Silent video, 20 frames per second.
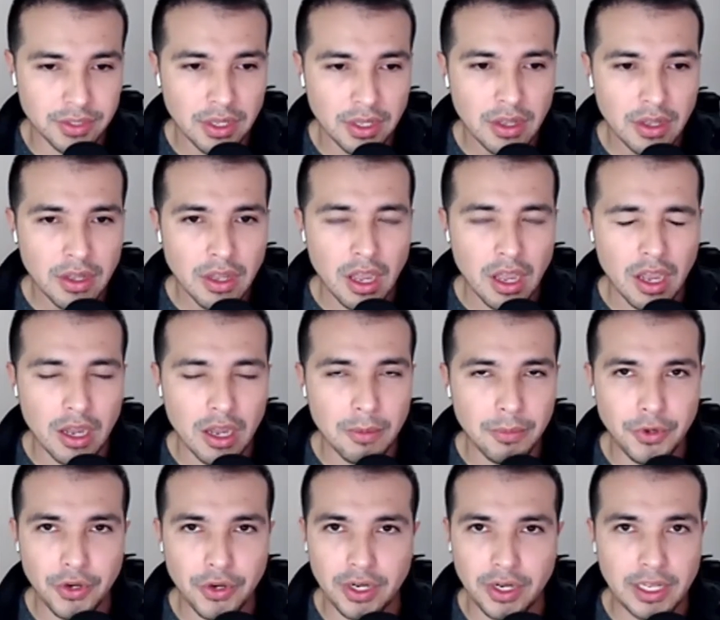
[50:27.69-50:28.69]
You're
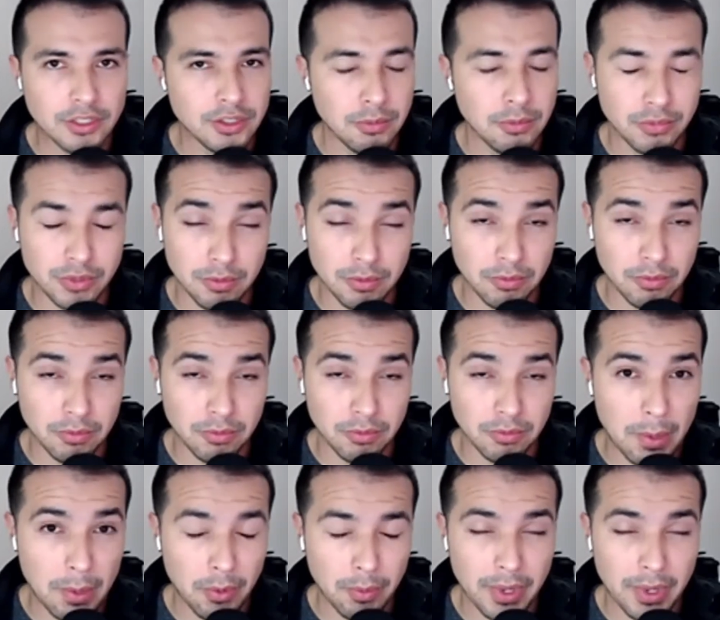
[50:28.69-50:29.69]
gonna get some great
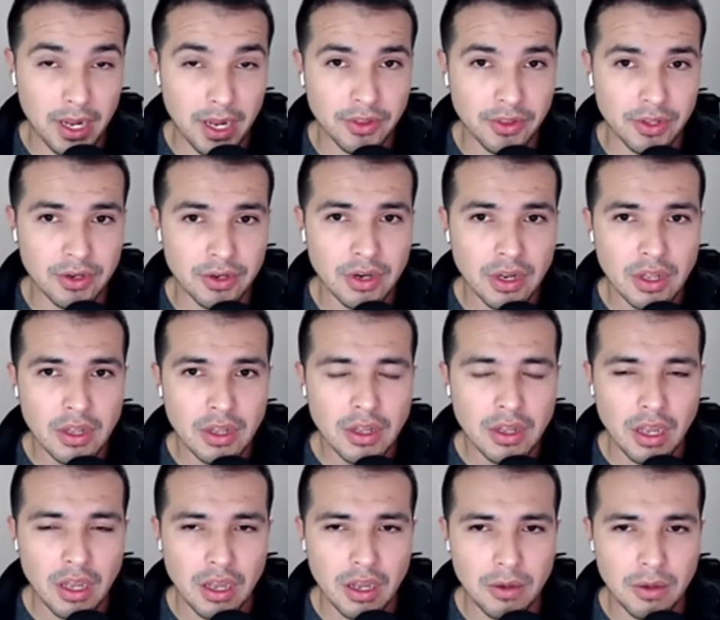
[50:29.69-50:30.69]
people behind there.
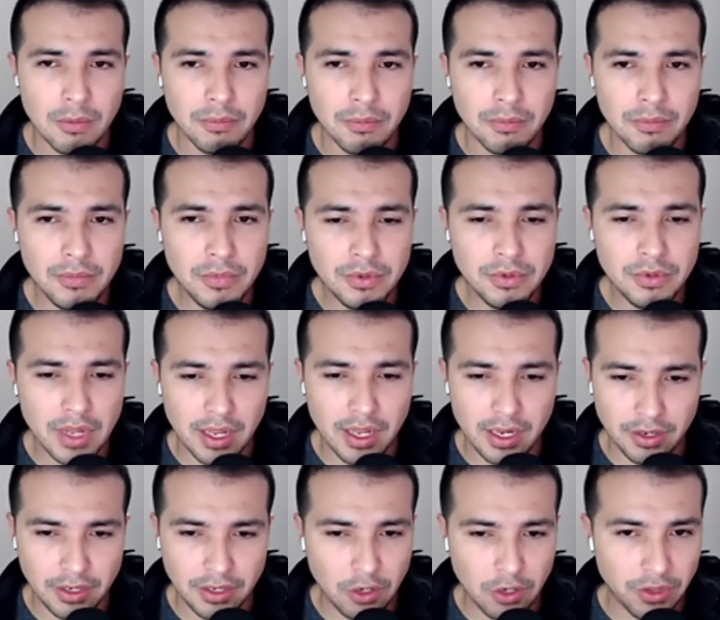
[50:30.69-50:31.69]
And
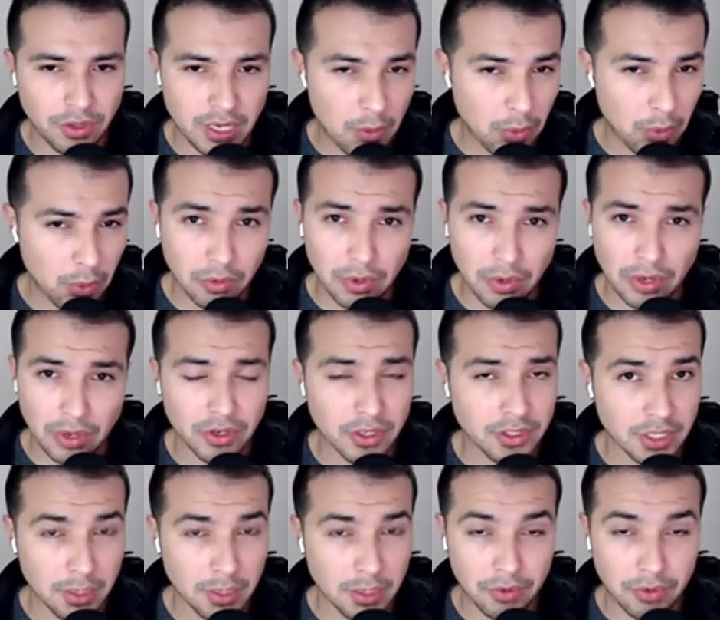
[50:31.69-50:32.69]
the network around there is going
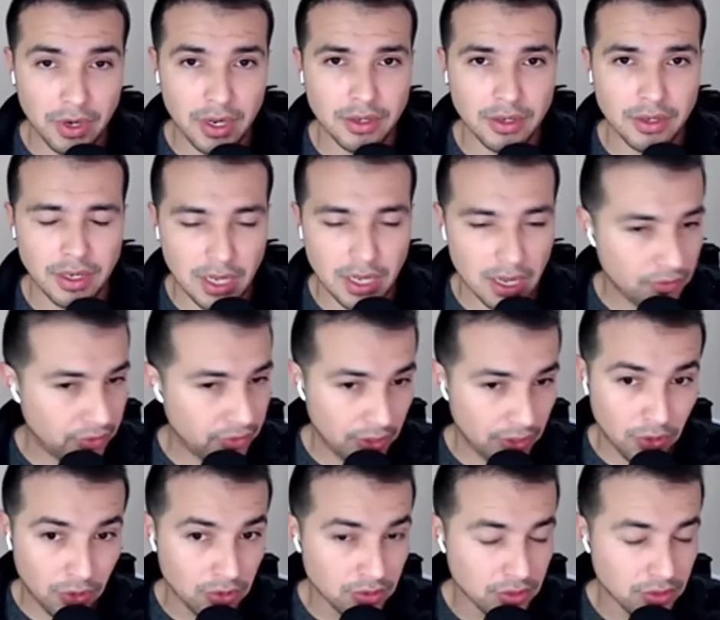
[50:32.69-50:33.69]
to be great, and I've done
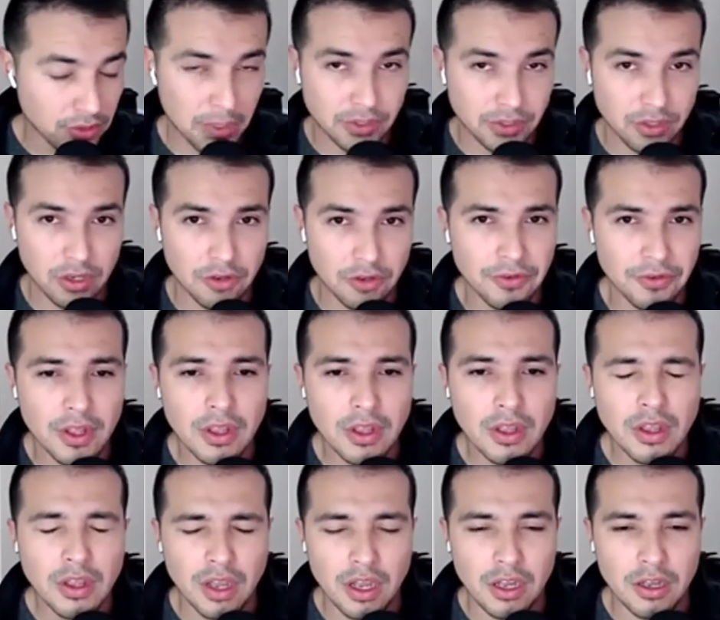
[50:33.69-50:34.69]
those myself.
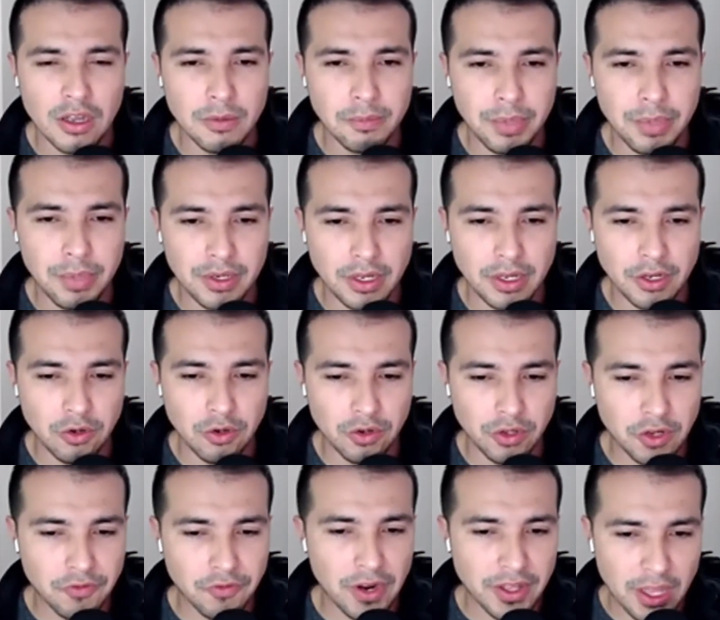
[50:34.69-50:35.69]
But you
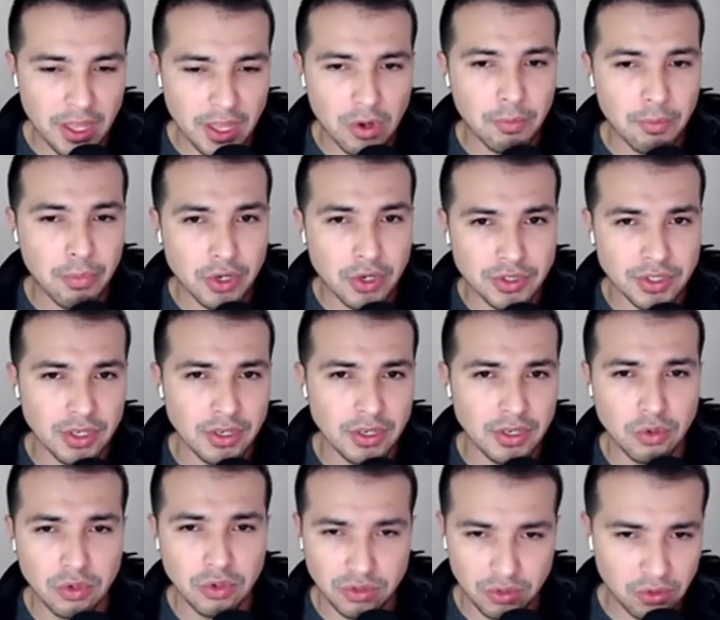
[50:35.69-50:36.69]
find that one person
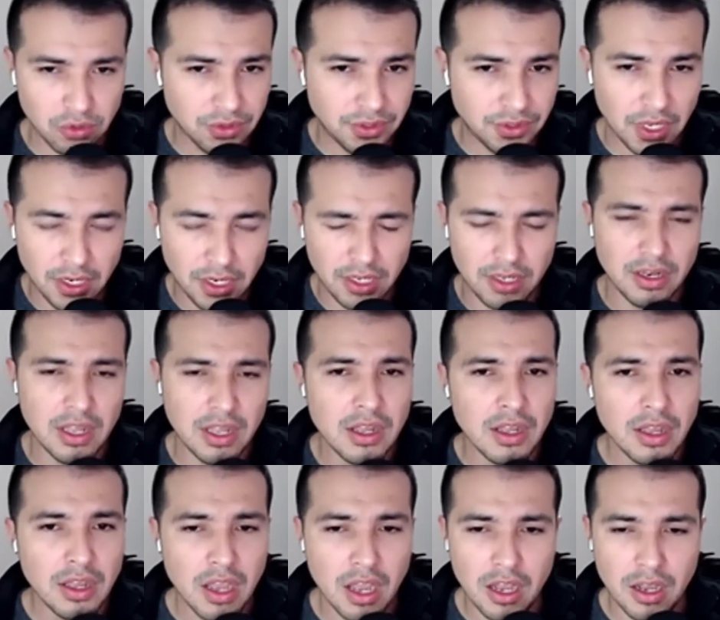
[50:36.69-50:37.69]
who's done it
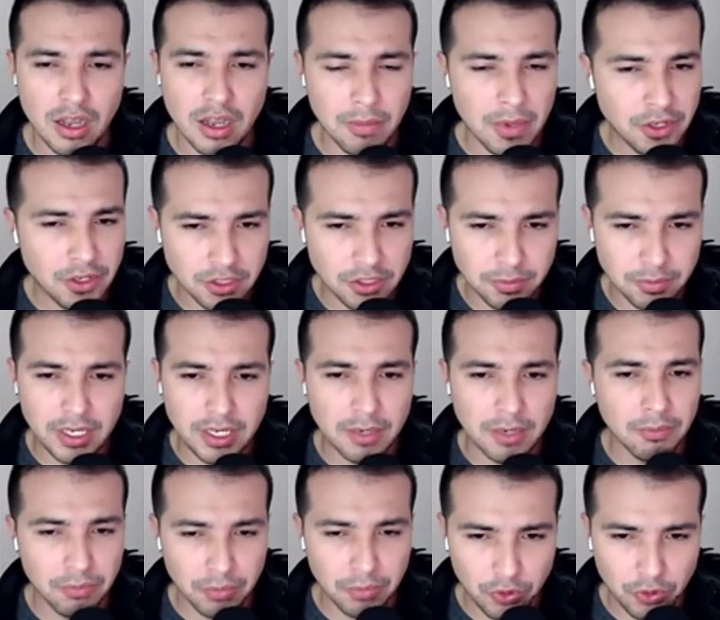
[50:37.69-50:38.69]
and just become
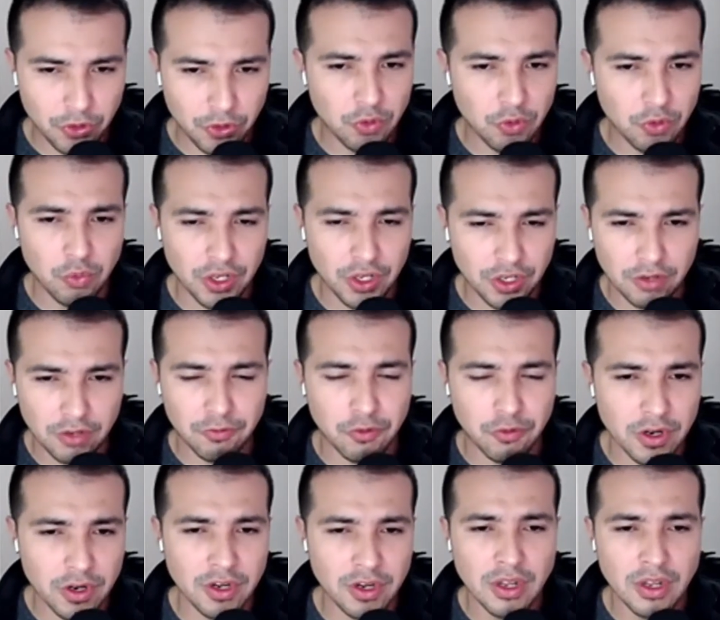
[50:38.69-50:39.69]
their really good
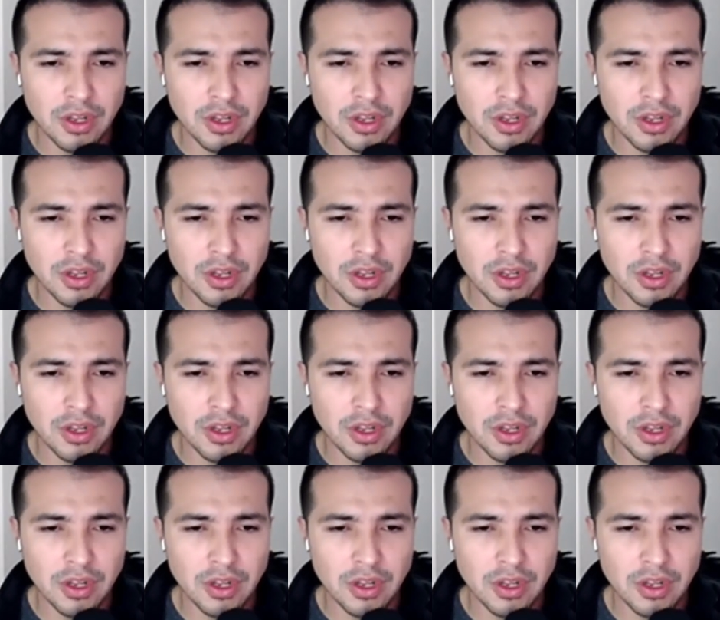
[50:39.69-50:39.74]
friend.